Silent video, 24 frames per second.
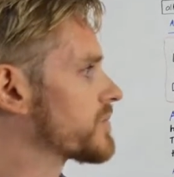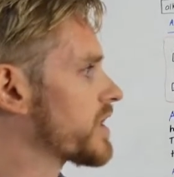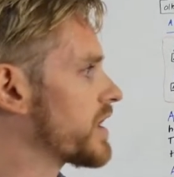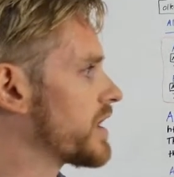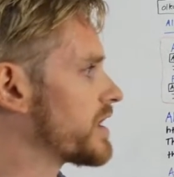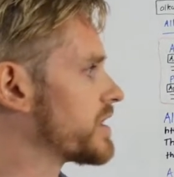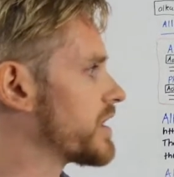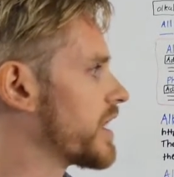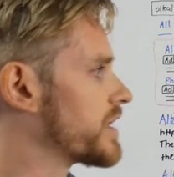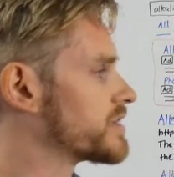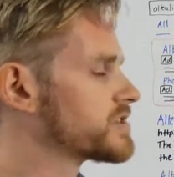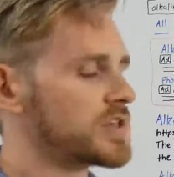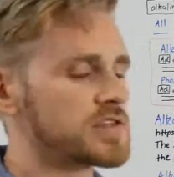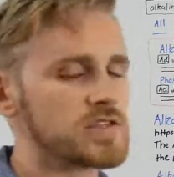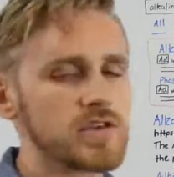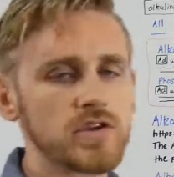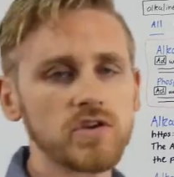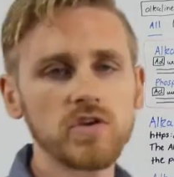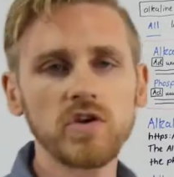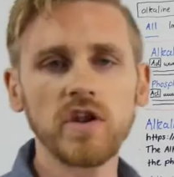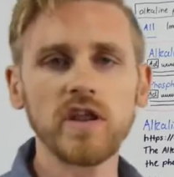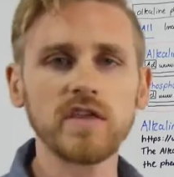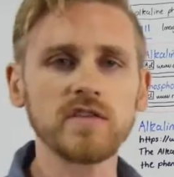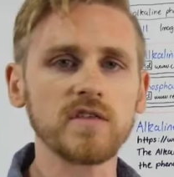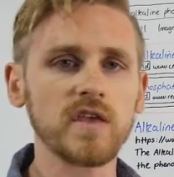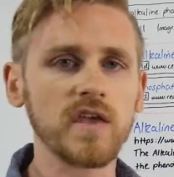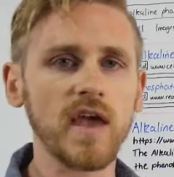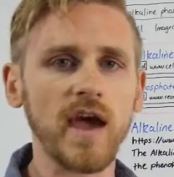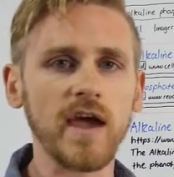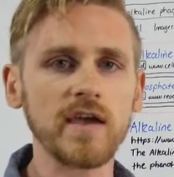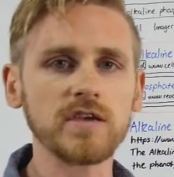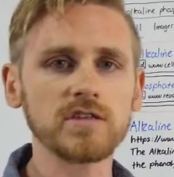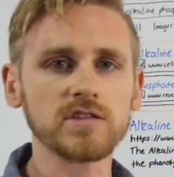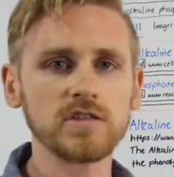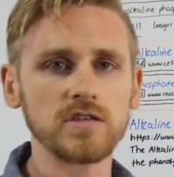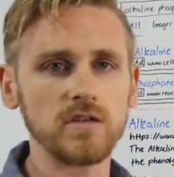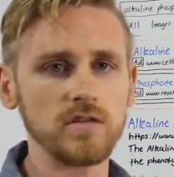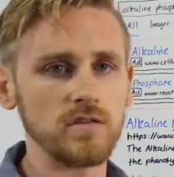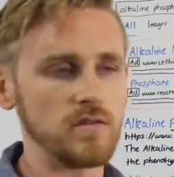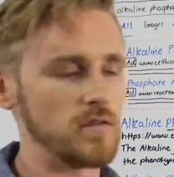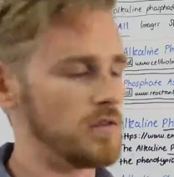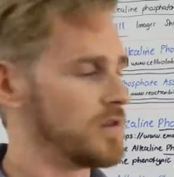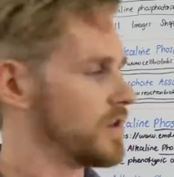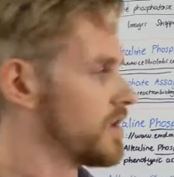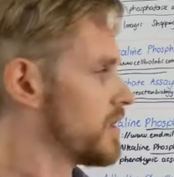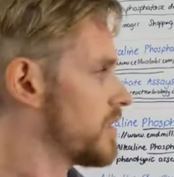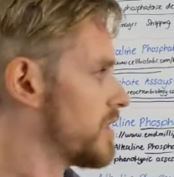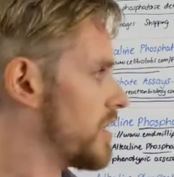it's a good
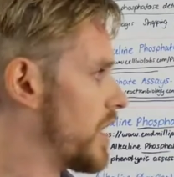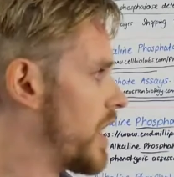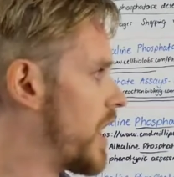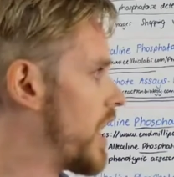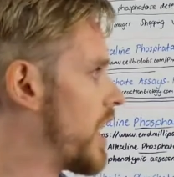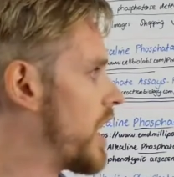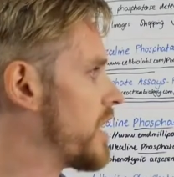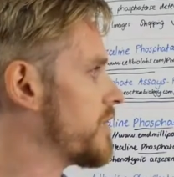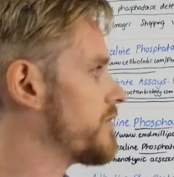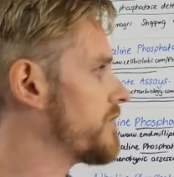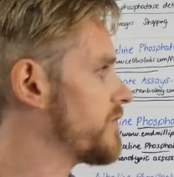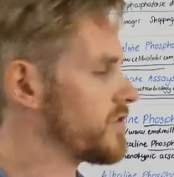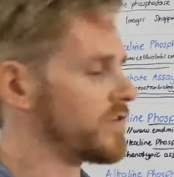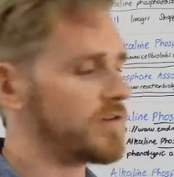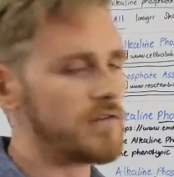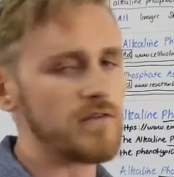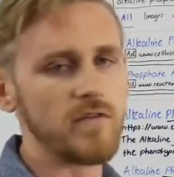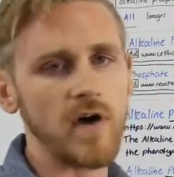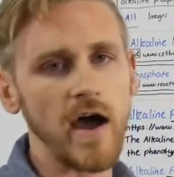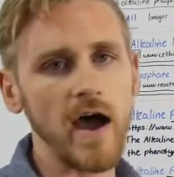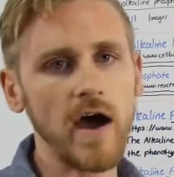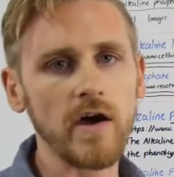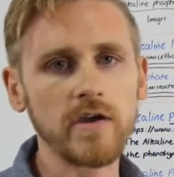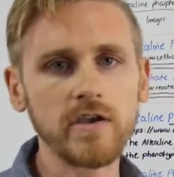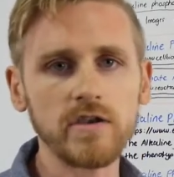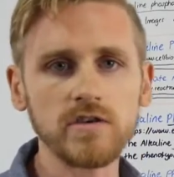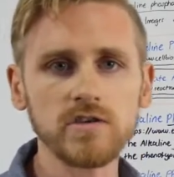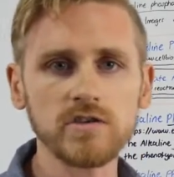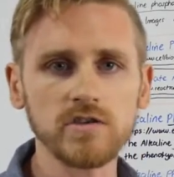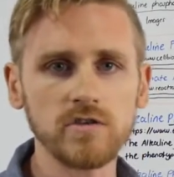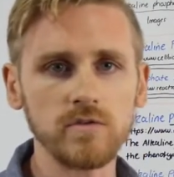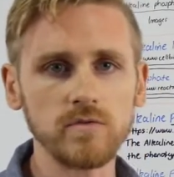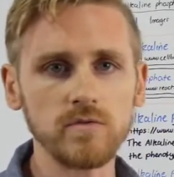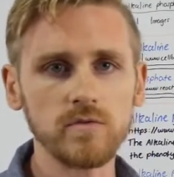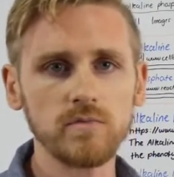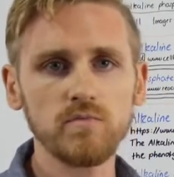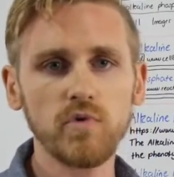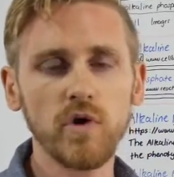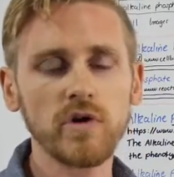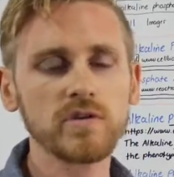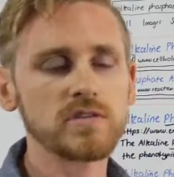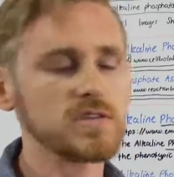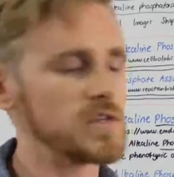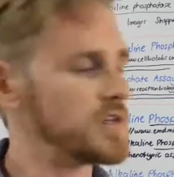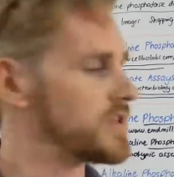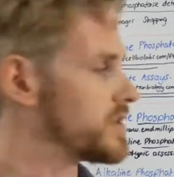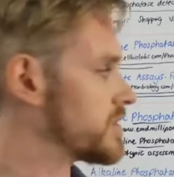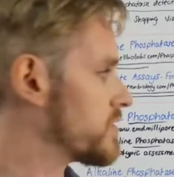indication for how you should
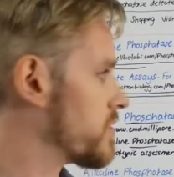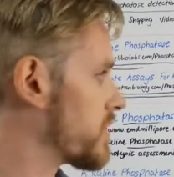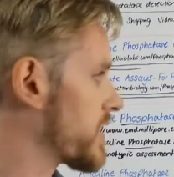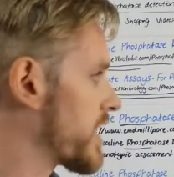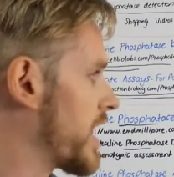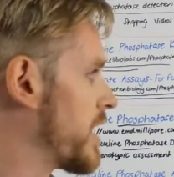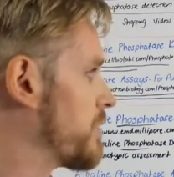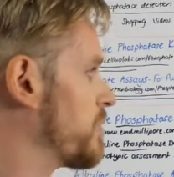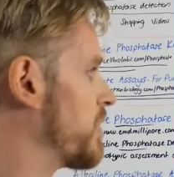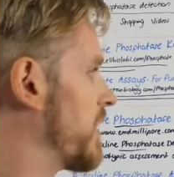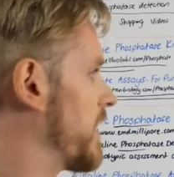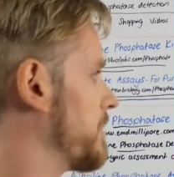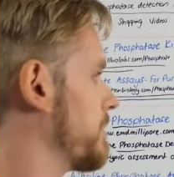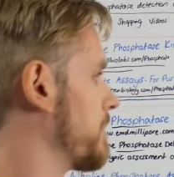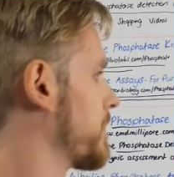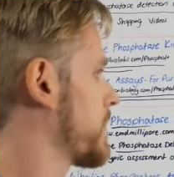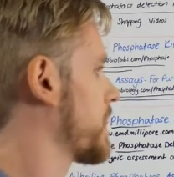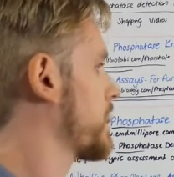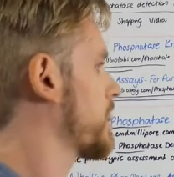proceed in your campaign.